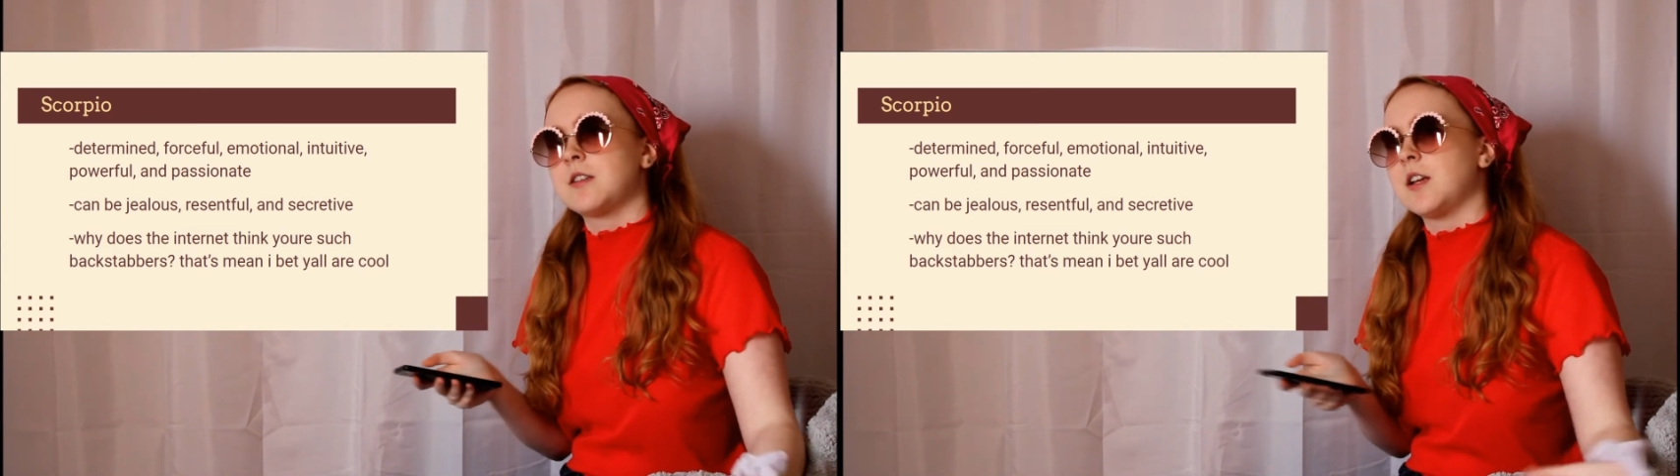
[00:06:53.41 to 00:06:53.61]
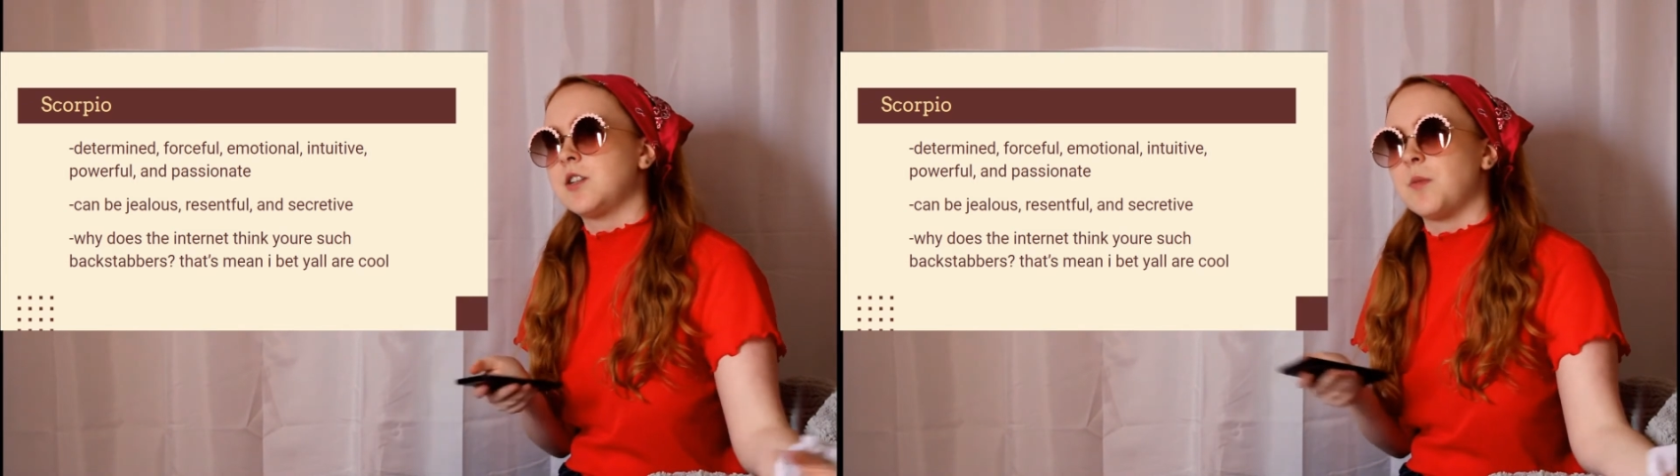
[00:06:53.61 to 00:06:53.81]

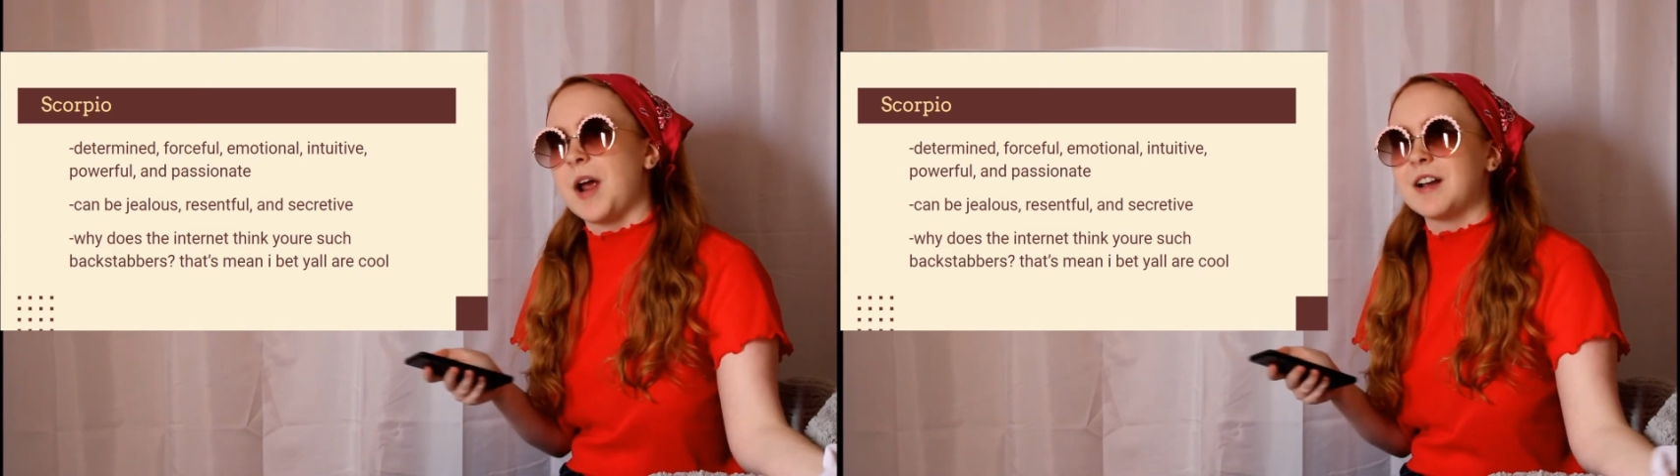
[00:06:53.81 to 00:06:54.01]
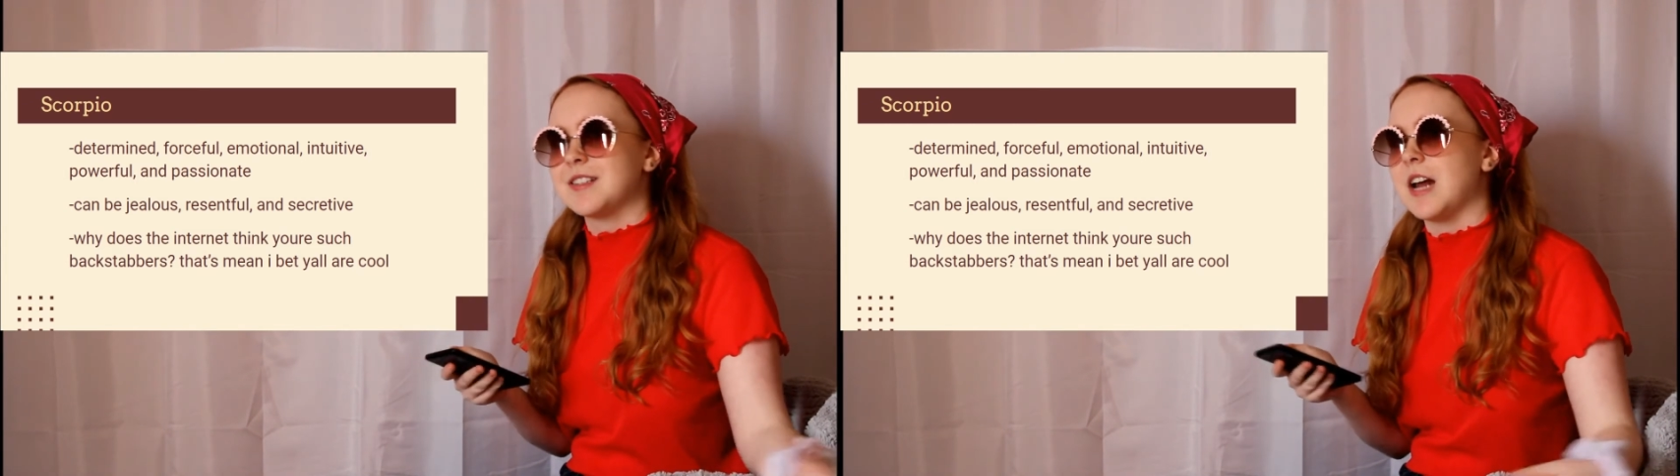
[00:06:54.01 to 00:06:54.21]
says you're
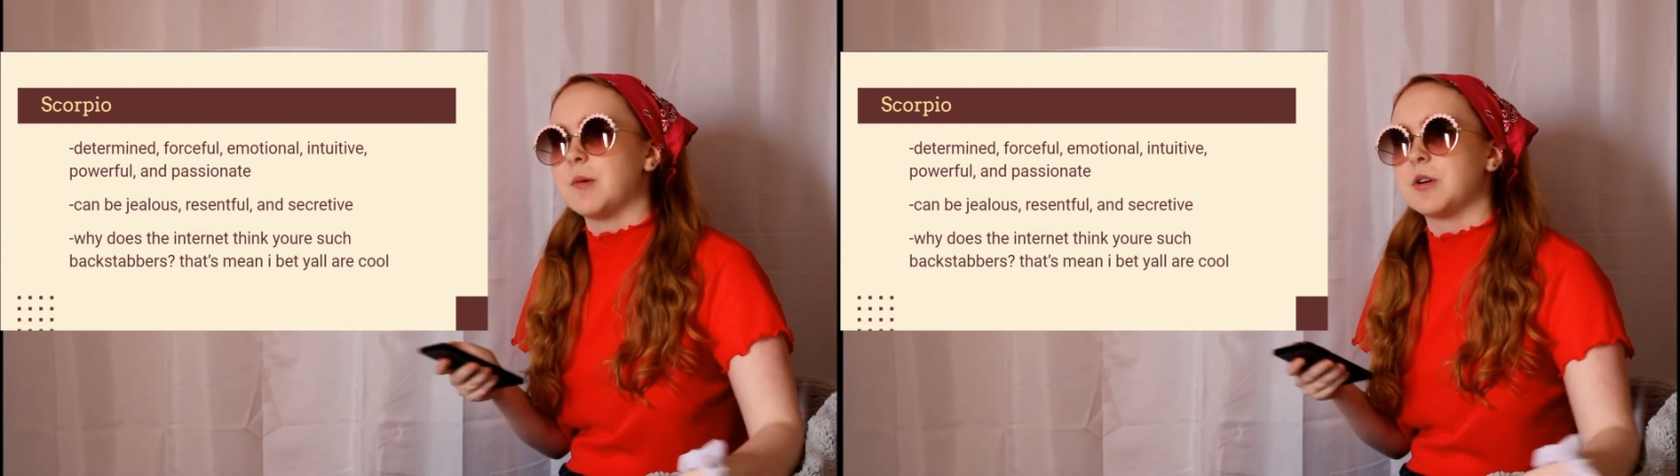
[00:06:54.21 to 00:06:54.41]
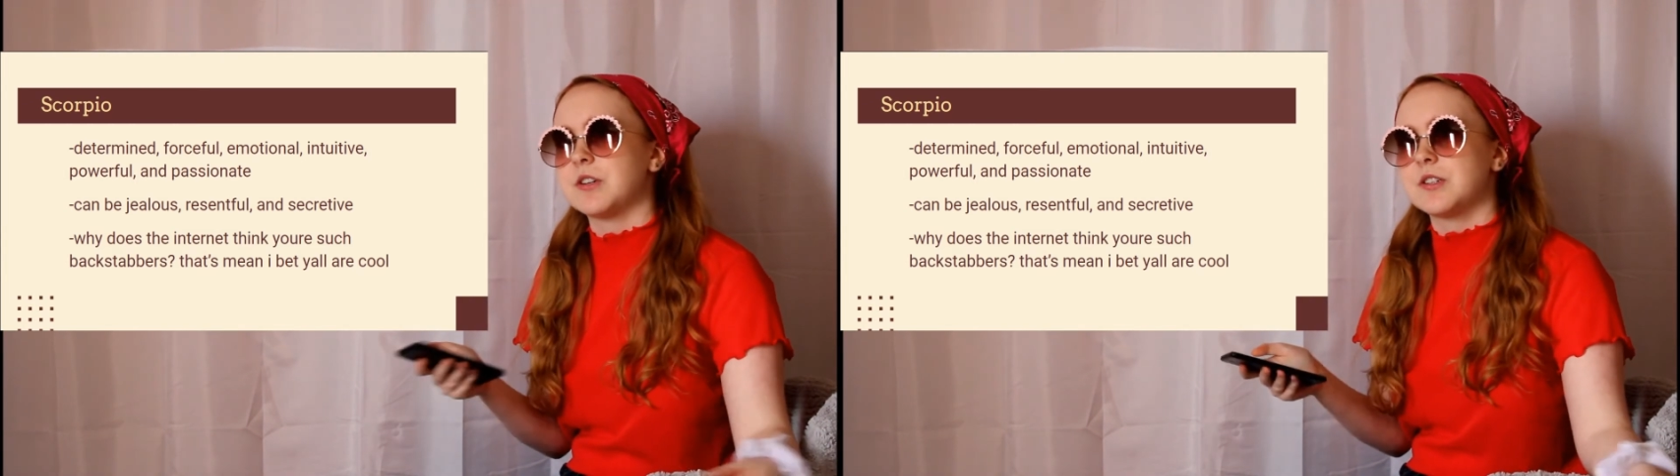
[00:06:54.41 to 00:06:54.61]

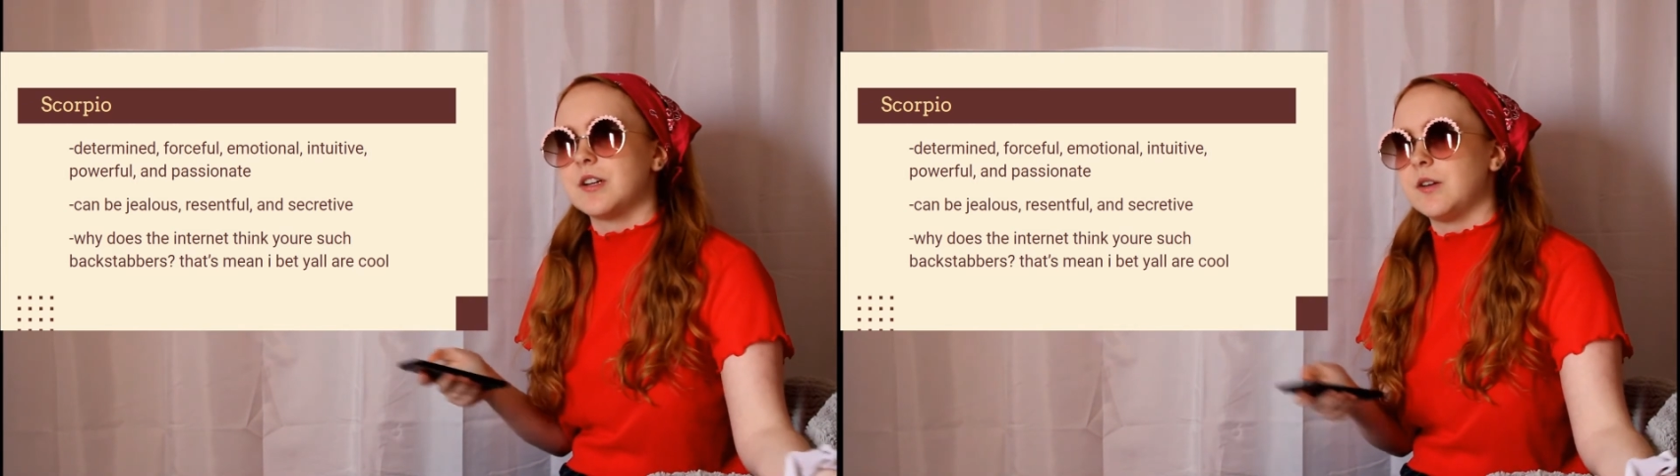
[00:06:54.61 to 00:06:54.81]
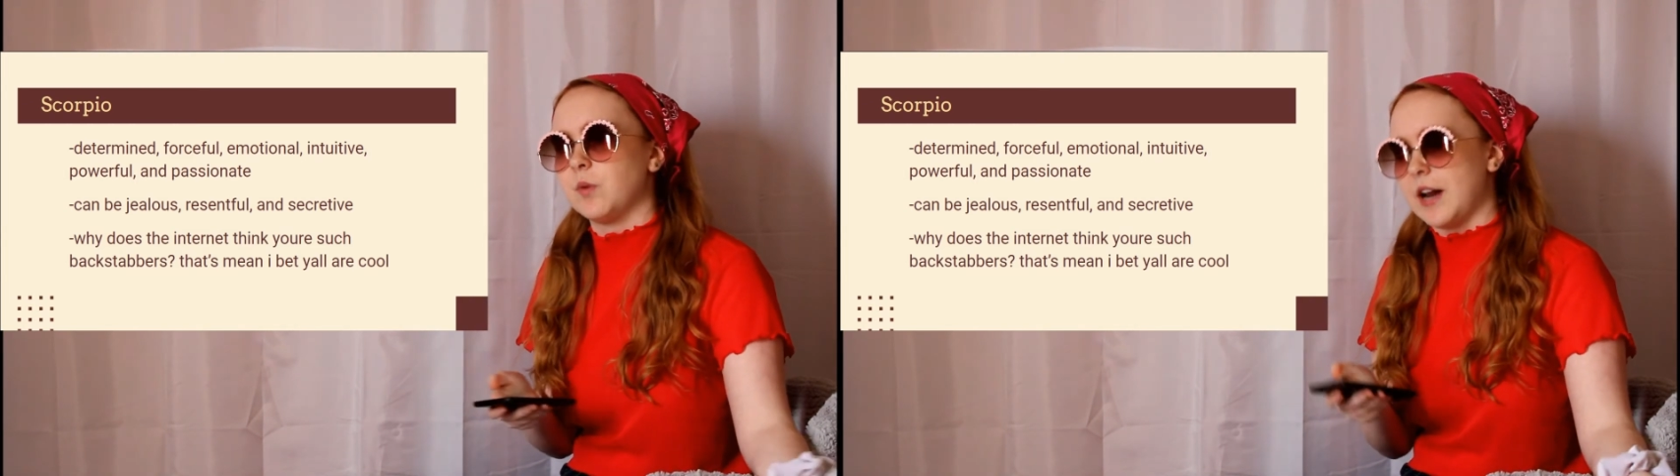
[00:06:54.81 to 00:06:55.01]
backstabbers and